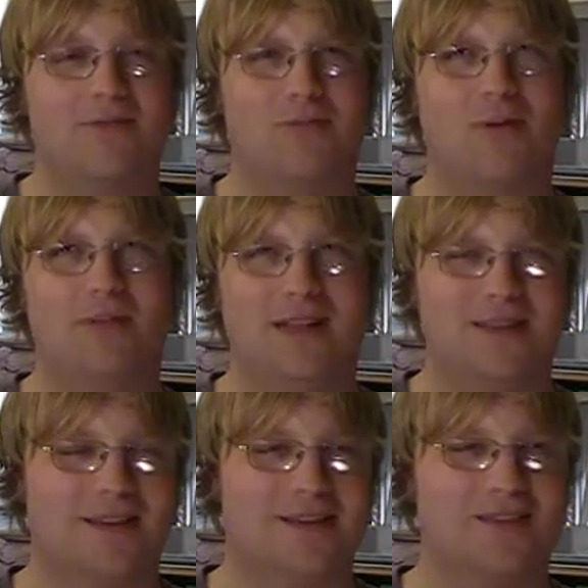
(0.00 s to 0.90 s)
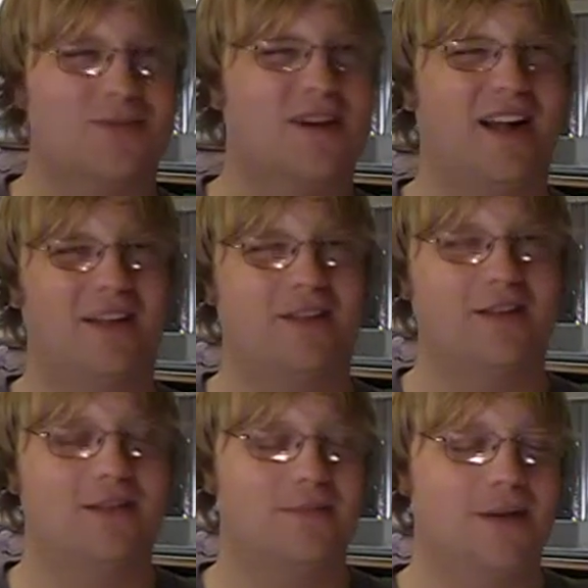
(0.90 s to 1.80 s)
romance, I guess is what I
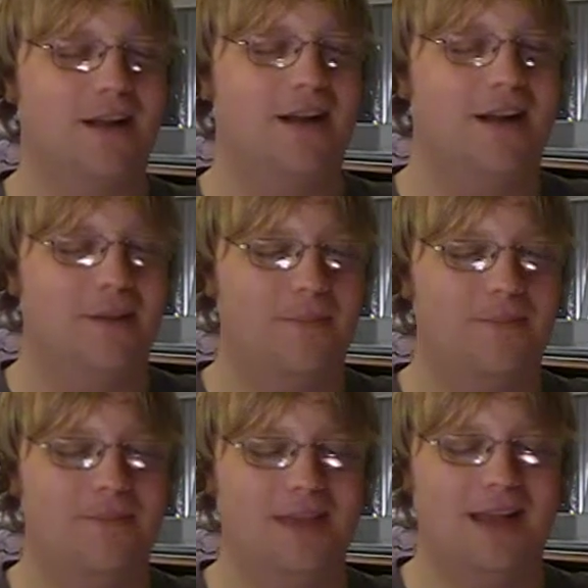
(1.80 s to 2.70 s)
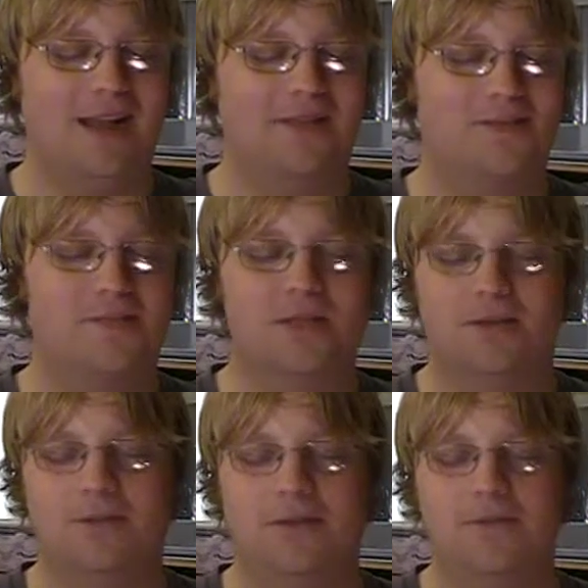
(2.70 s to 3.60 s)
call it. But yeah.
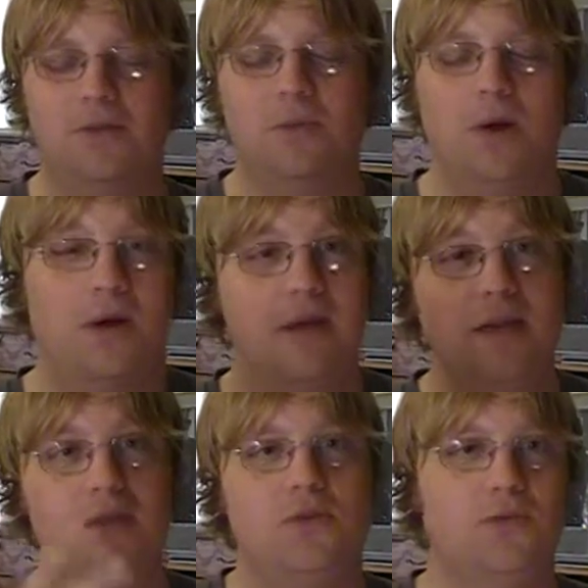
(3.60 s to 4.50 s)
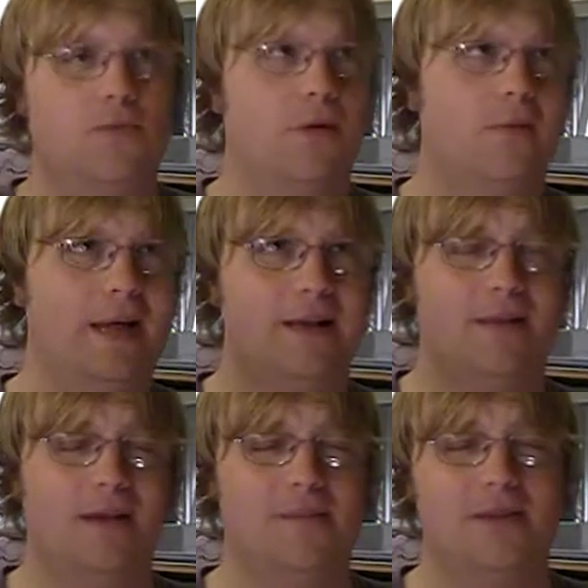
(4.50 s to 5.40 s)
So if you are into romantic
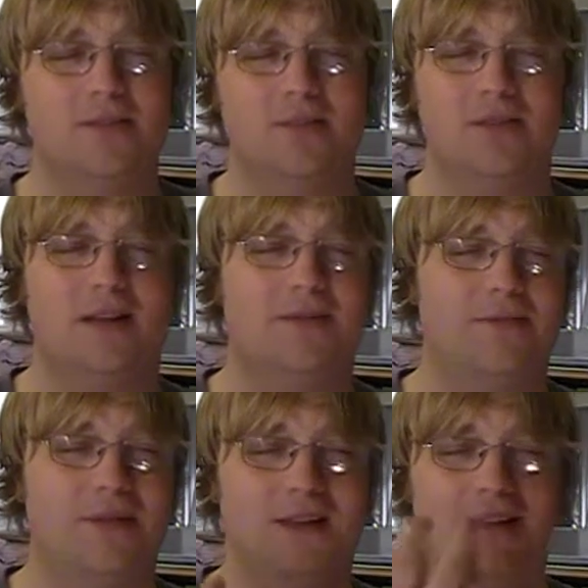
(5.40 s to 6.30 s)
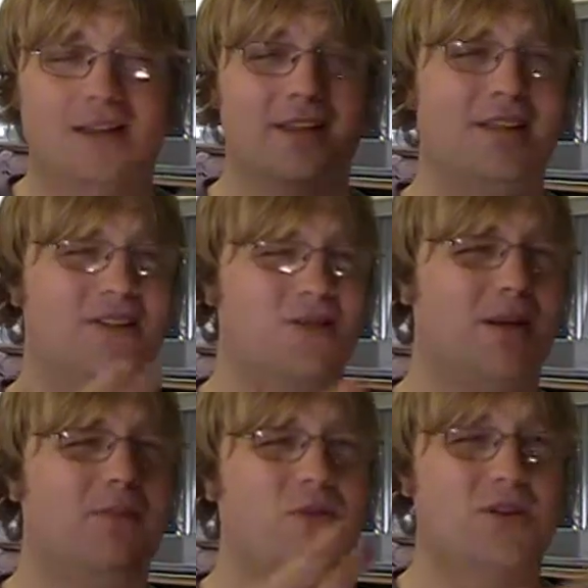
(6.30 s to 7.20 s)
comedies, but you kind of feel like they should
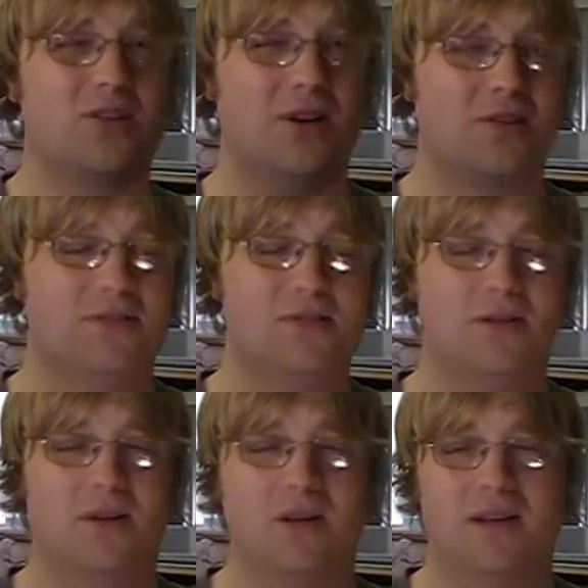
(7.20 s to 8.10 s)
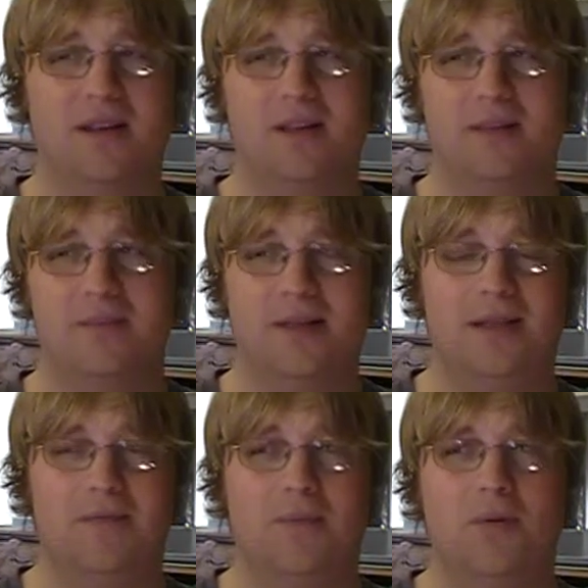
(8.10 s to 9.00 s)
make more jokes or make
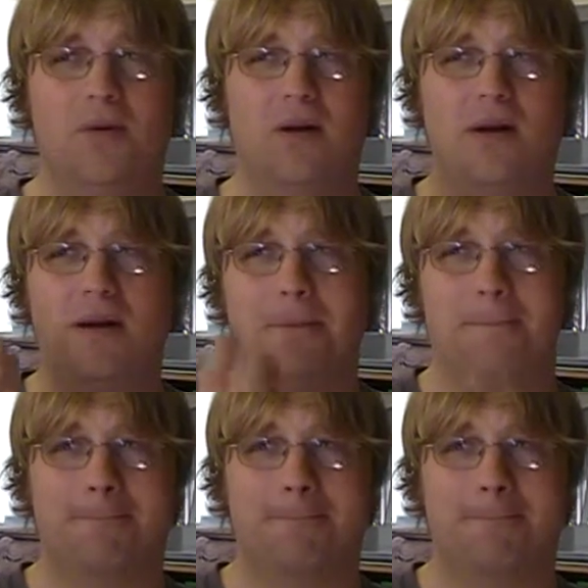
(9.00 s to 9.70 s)
them more